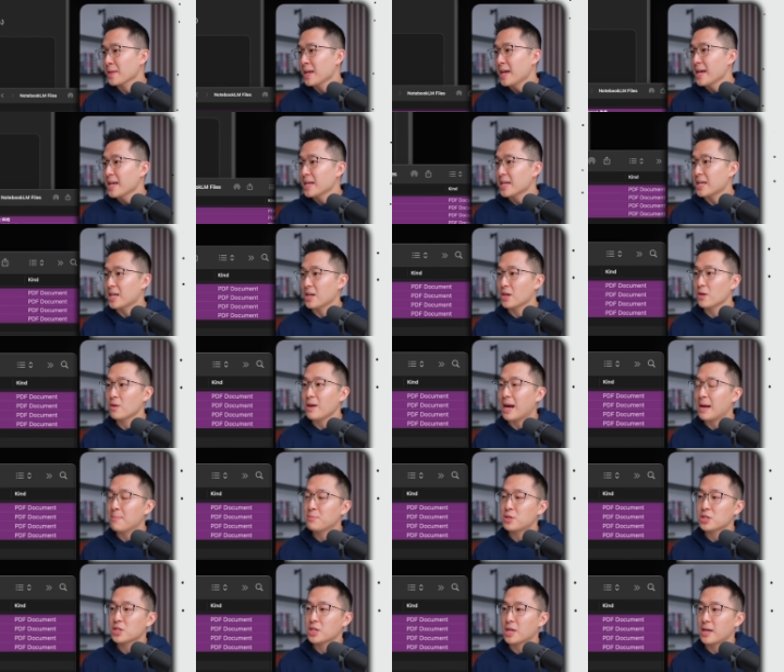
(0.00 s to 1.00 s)
Here
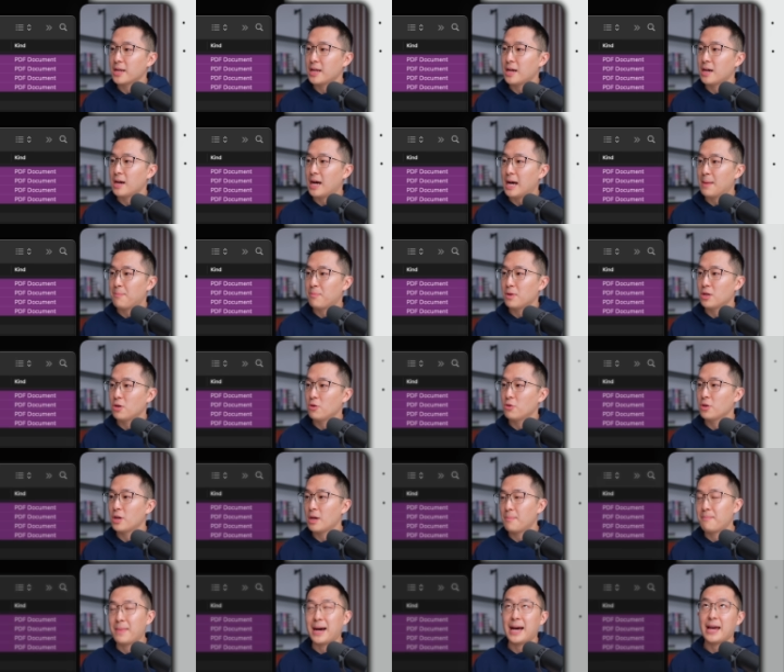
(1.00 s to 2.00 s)
I'm just gonna
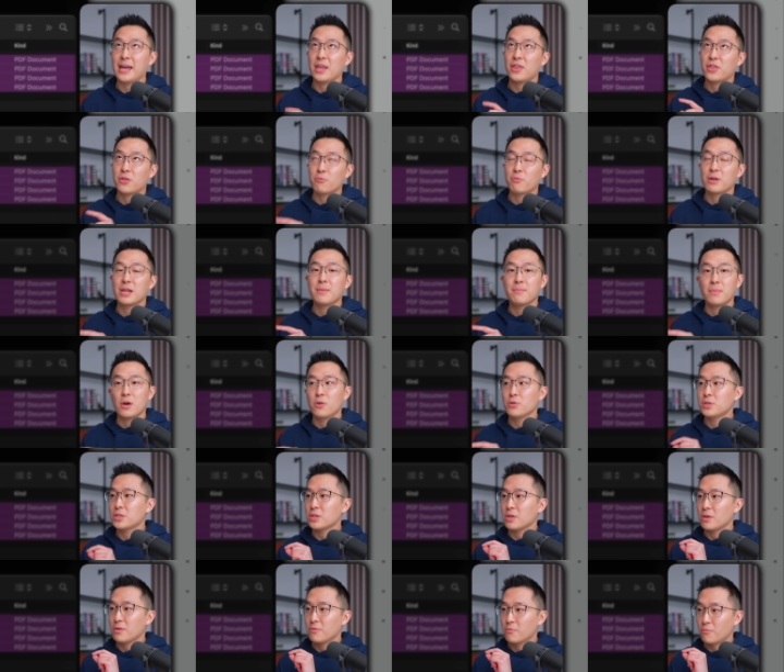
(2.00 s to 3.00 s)
upload my three
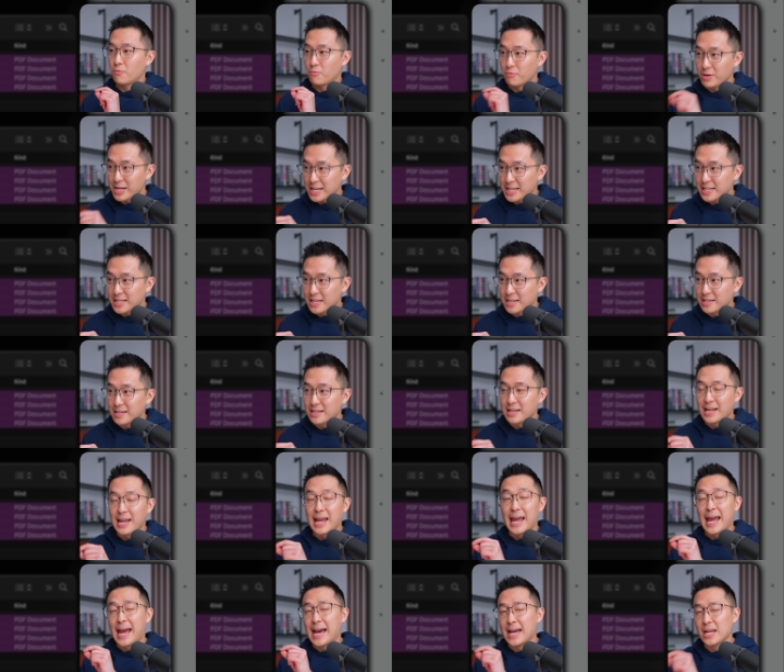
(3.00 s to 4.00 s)
most recent
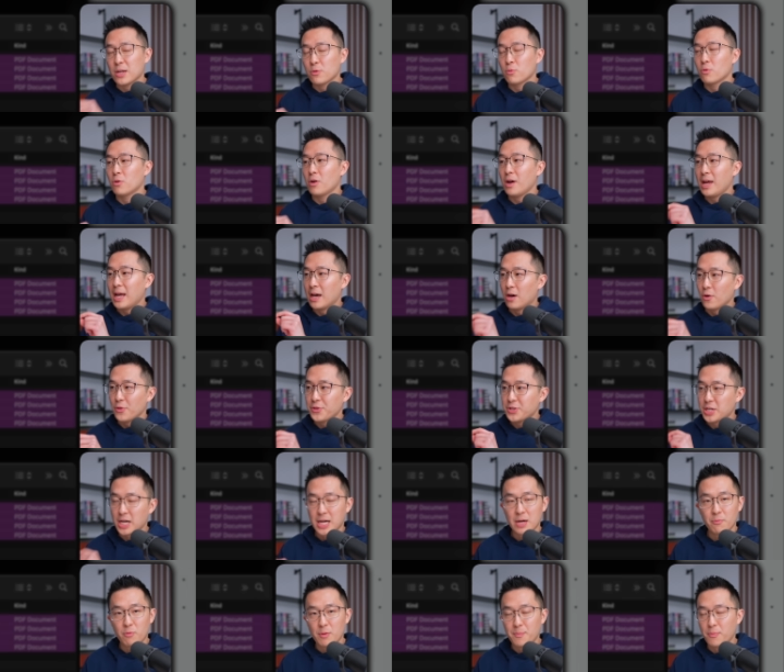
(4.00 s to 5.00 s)
annual health
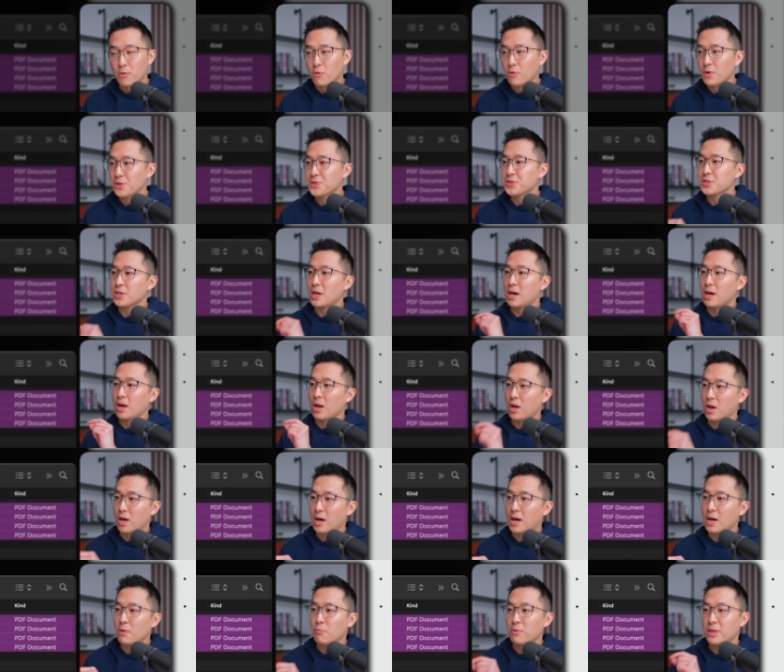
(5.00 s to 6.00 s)
checkup reports
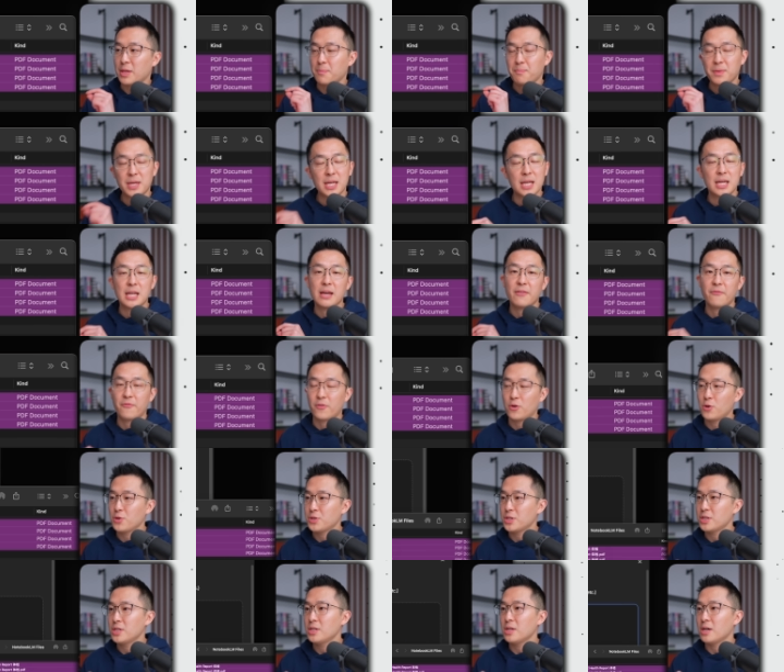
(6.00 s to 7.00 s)
along with a PDF
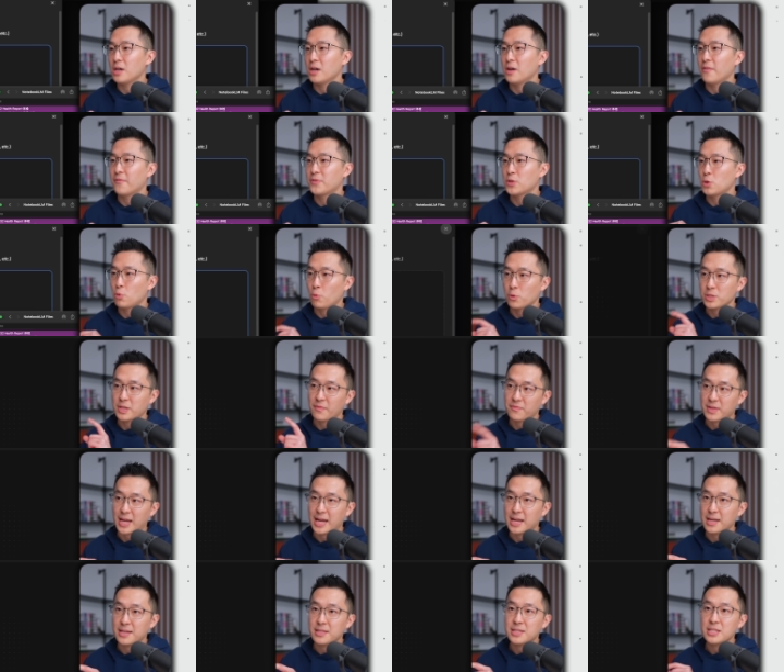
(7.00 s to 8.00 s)
version of Tools of
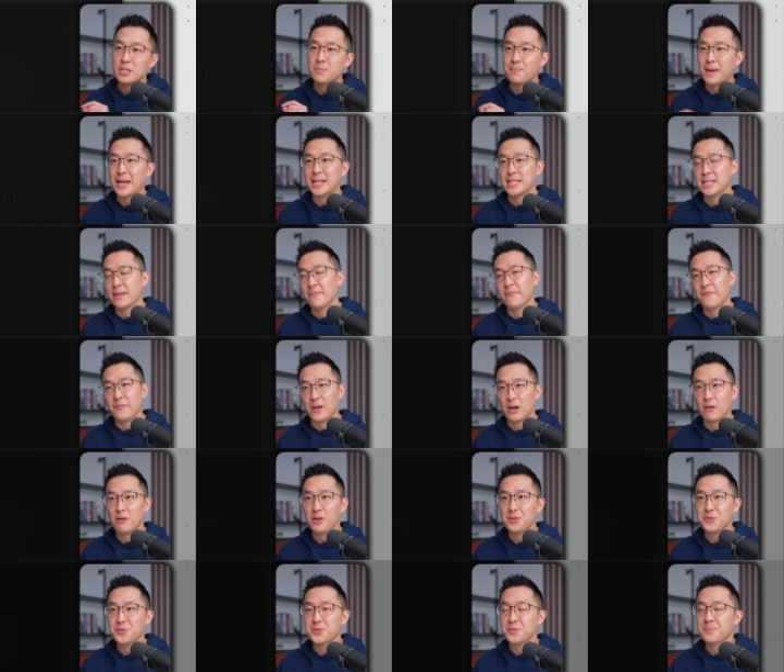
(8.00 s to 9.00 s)
Titans by Tim
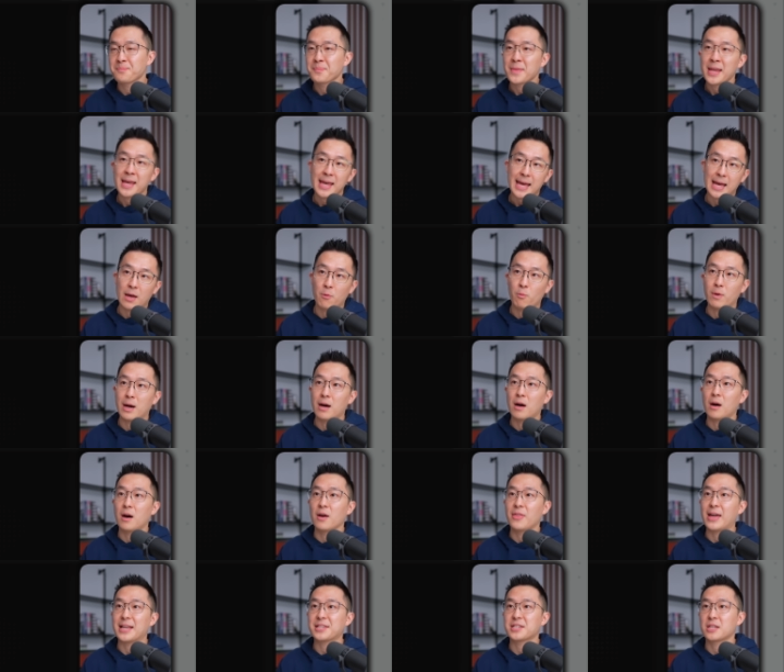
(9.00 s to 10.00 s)
Ferriss. And while
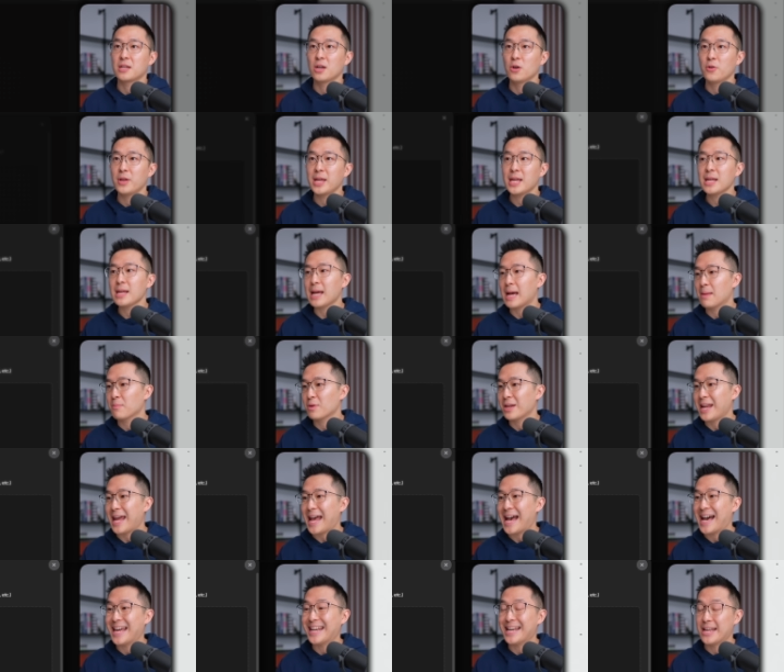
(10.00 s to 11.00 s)
all that's loading, I'm
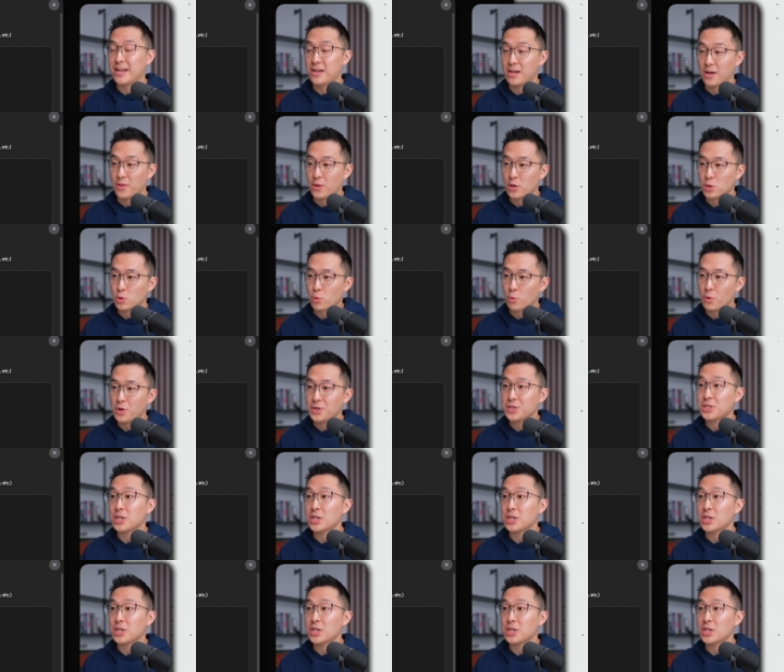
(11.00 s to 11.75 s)
gonna add another source